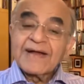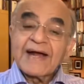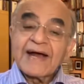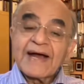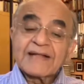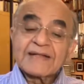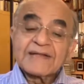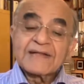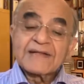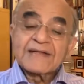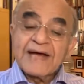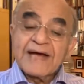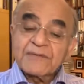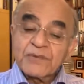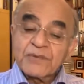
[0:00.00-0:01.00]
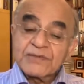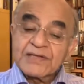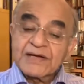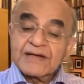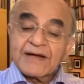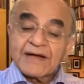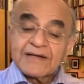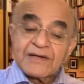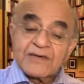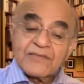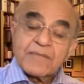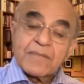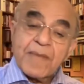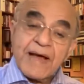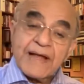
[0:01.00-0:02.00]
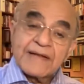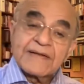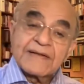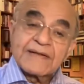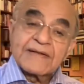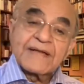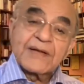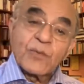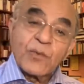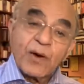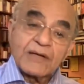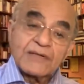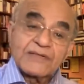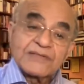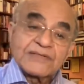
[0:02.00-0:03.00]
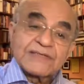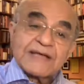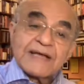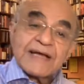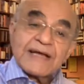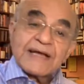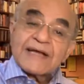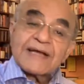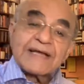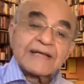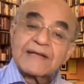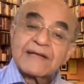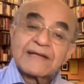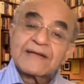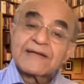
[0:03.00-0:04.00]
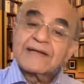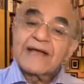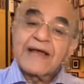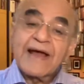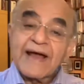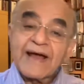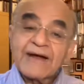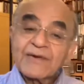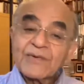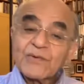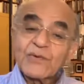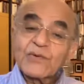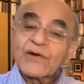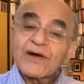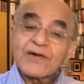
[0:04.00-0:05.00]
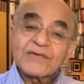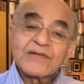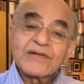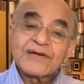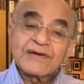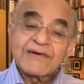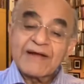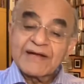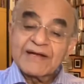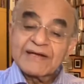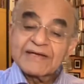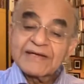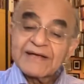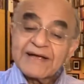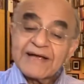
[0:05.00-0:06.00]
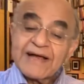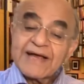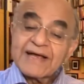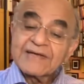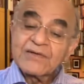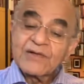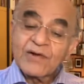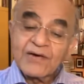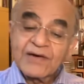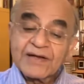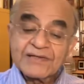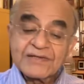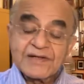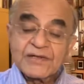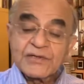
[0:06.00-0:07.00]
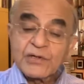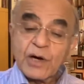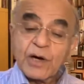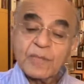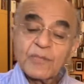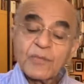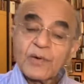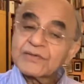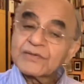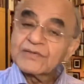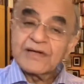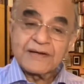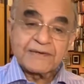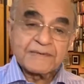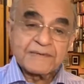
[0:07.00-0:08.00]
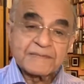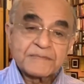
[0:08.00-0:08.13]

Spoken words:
And that was the kind of man he was. He didn't care who got the credit as long as the job was done.